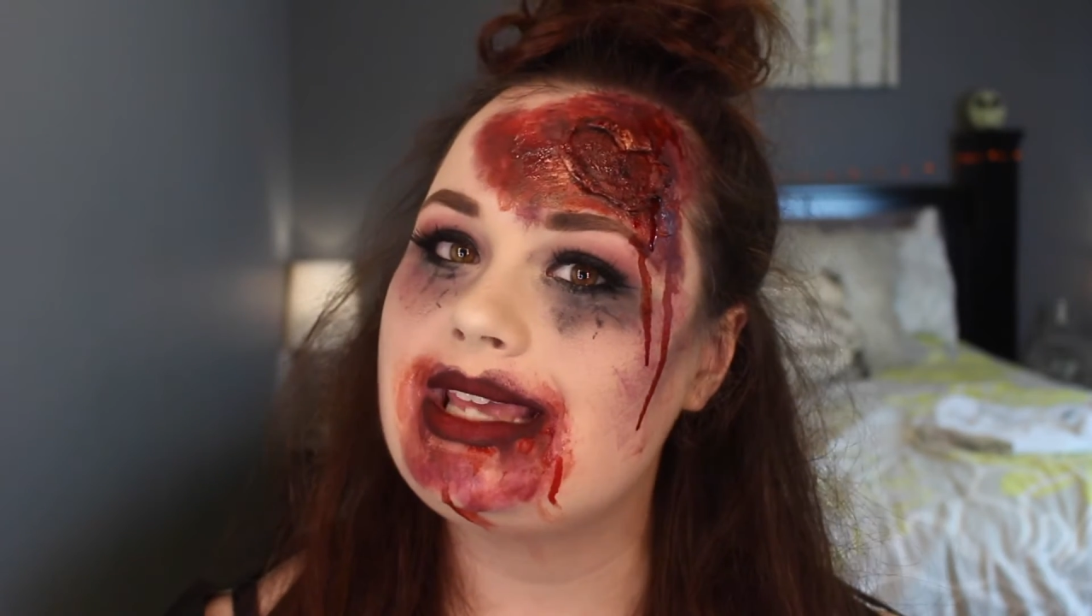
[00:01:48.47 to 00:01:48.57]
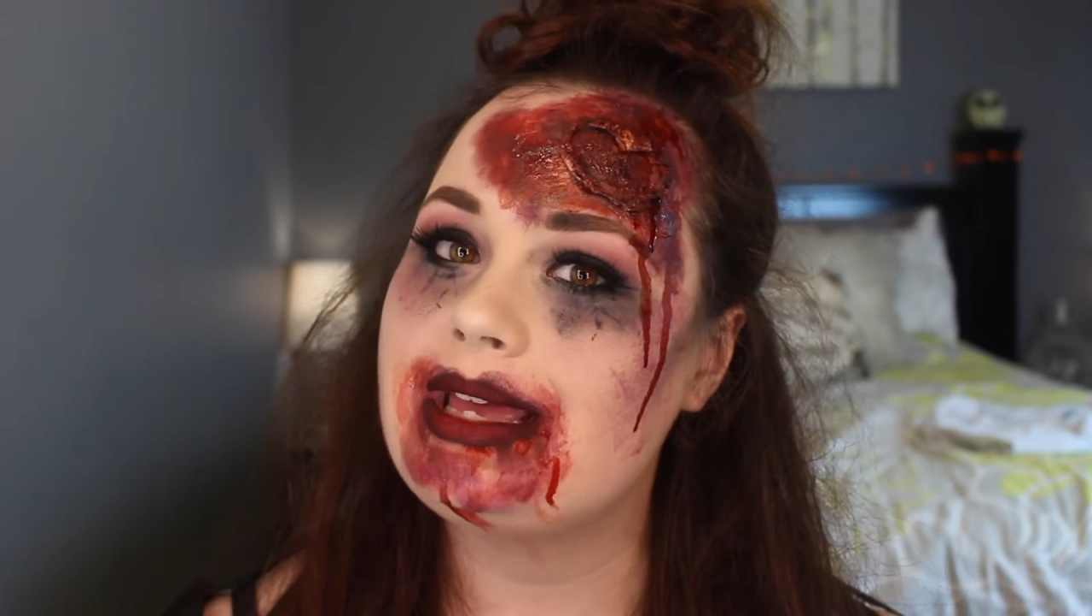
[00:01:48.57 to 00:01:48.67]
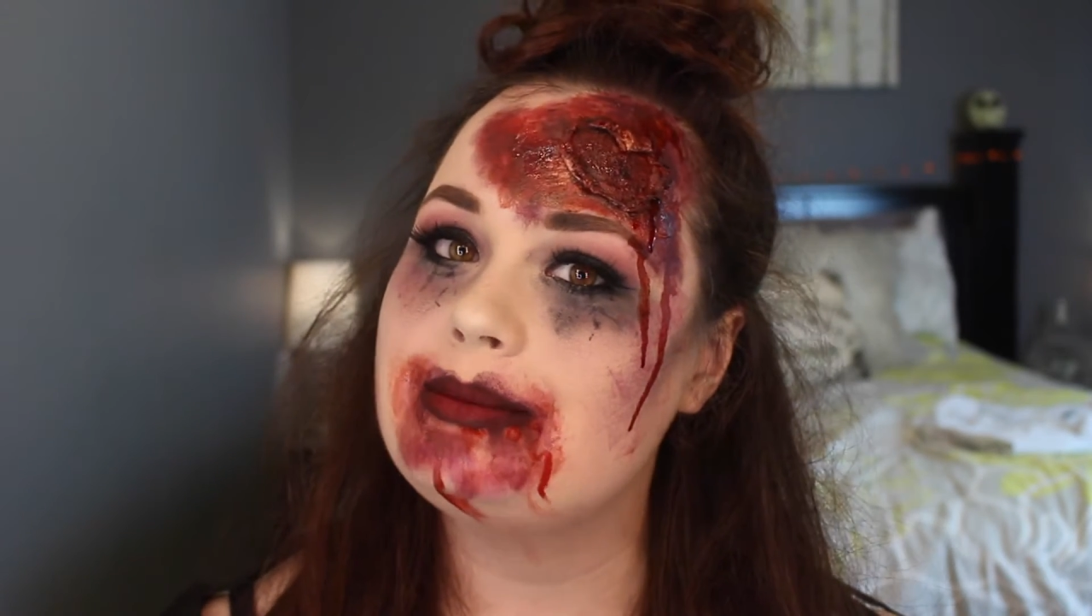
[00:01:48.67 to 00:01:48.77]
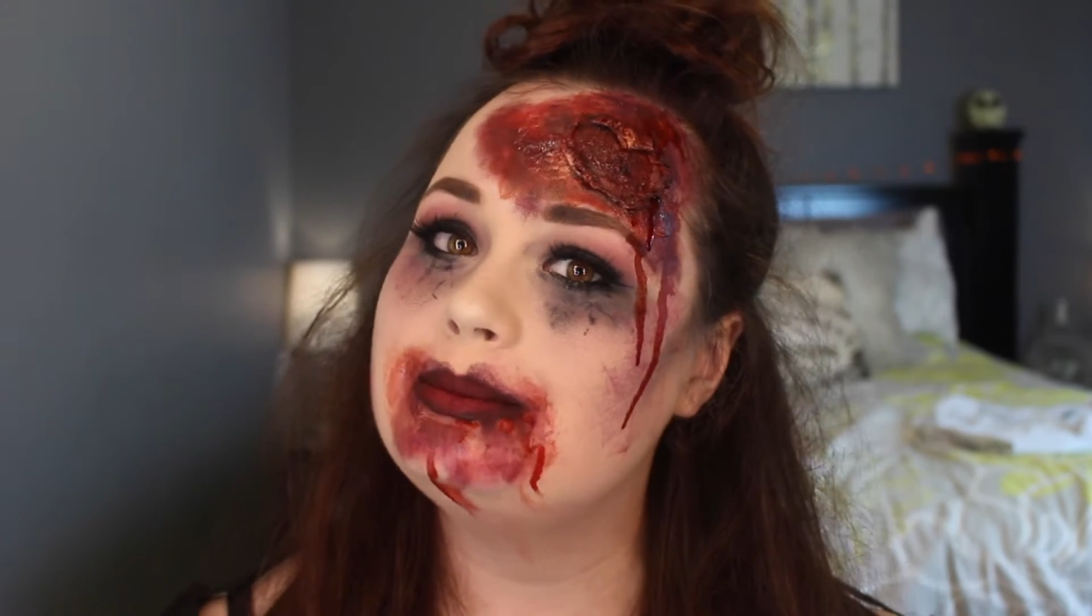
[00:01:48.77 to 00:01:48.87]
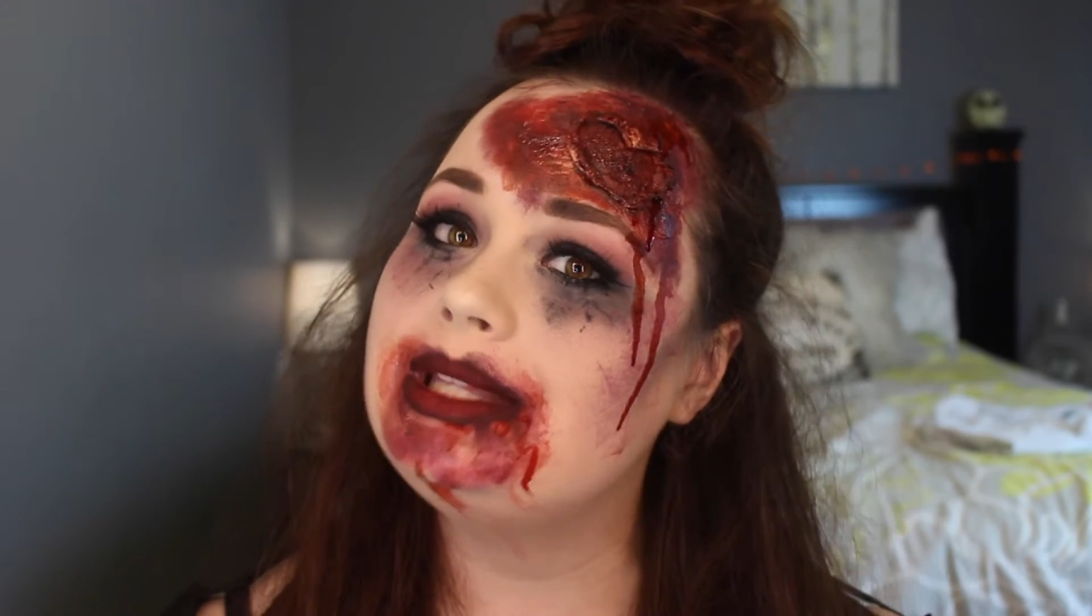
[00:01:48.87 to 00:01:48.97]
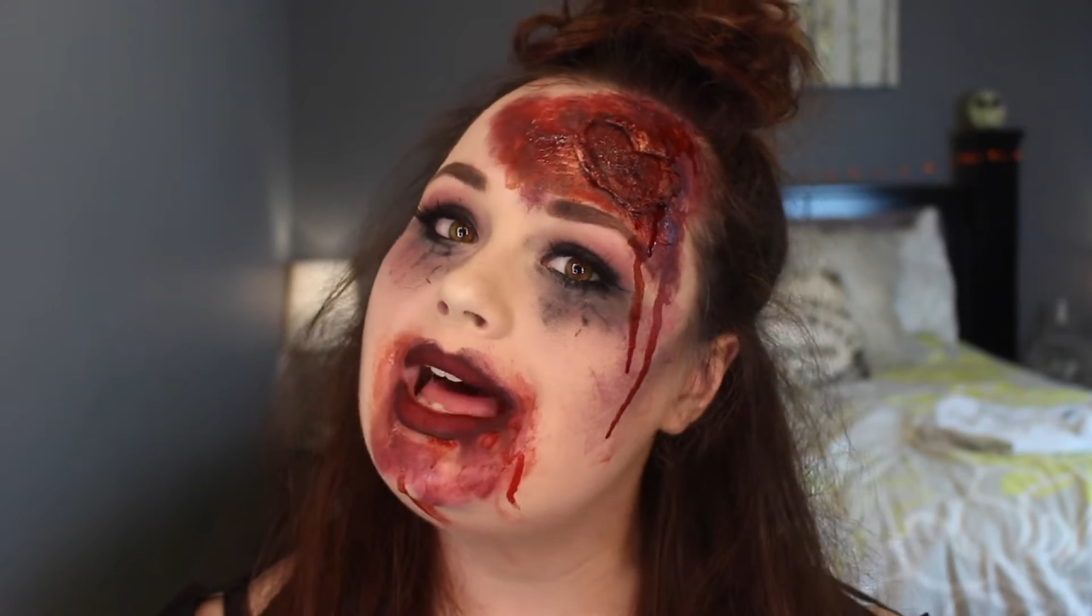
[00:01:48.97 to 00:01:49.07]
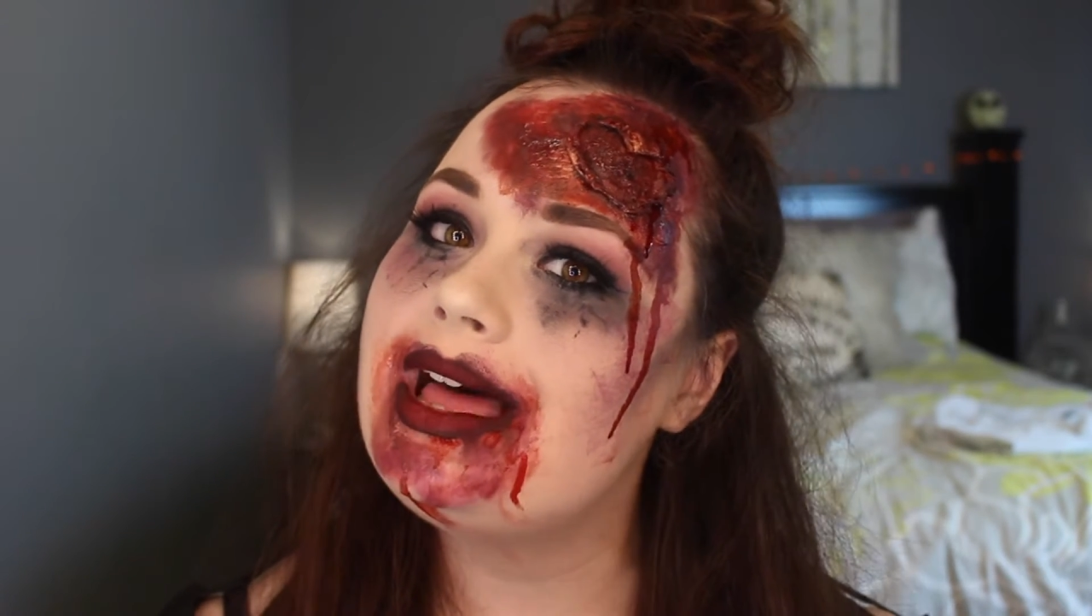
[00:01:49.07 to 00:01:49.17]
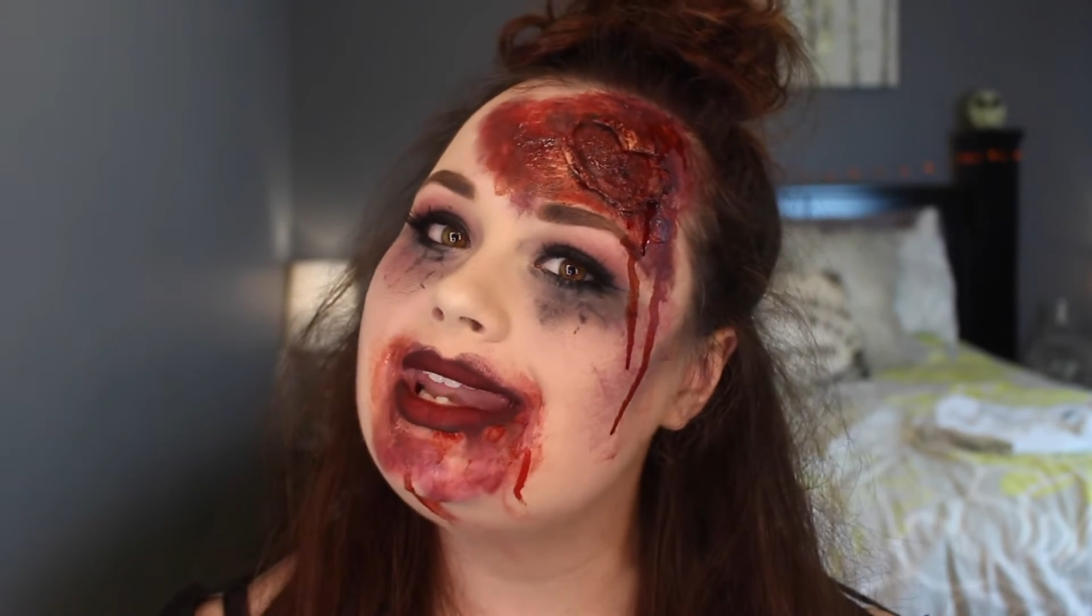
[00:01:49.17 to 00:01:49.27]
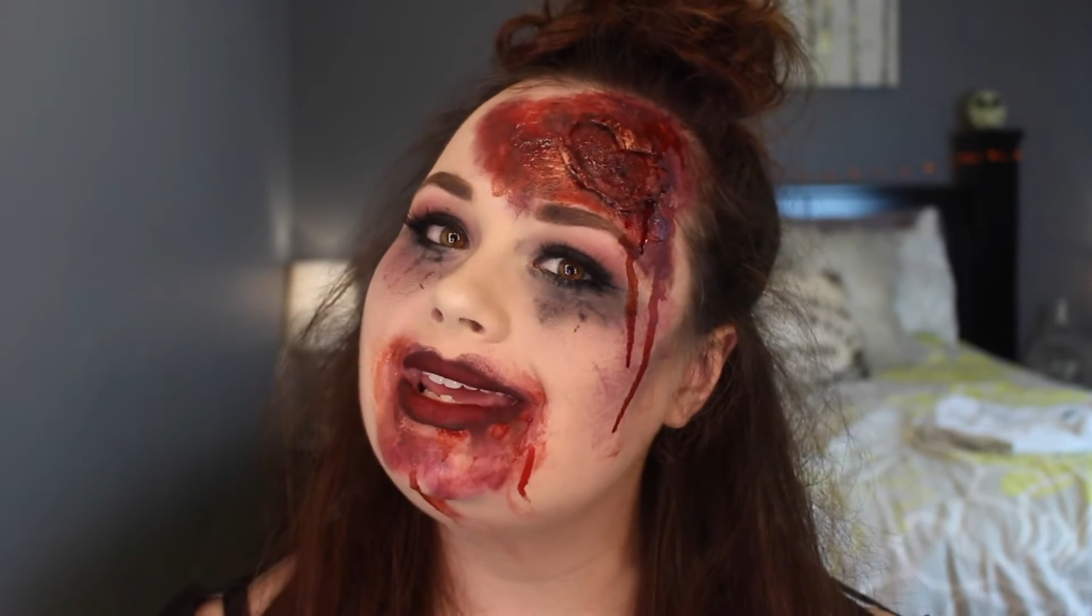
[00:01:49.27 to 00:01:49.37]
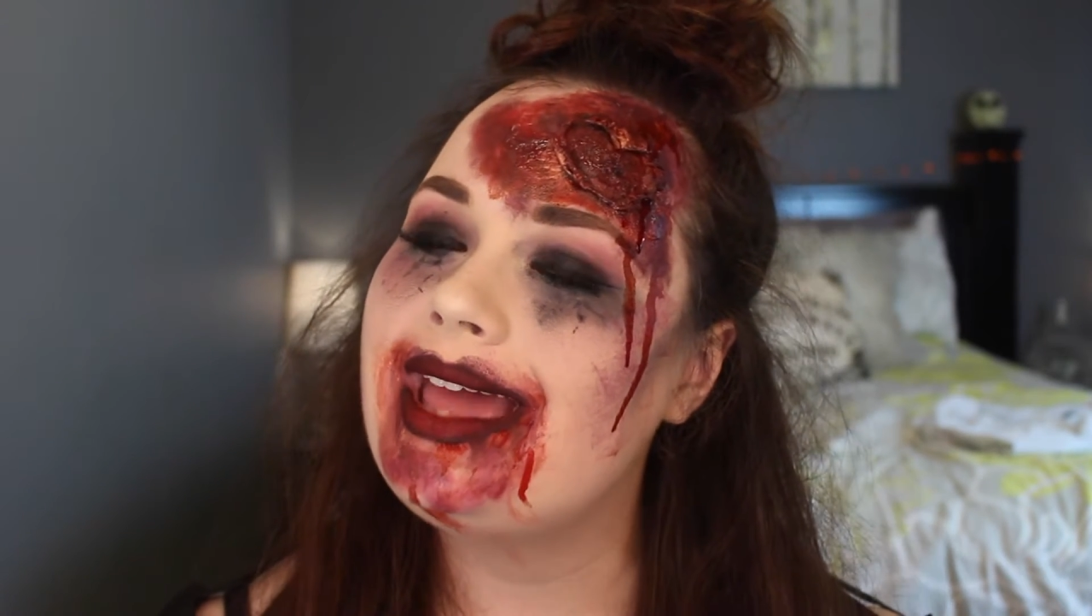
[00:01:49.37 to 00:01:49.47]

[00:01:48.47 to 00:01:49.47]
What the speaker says: and blood,